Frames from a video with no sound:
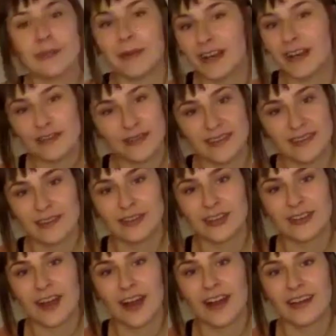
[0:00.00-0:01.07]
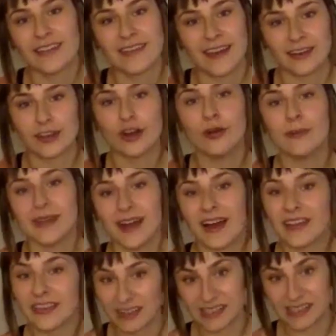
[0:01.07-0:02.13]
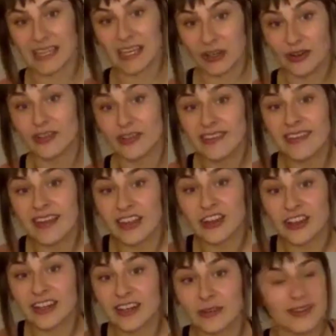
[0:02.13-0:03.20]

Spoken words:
benefits of your garden that go beyond the yields that you're going to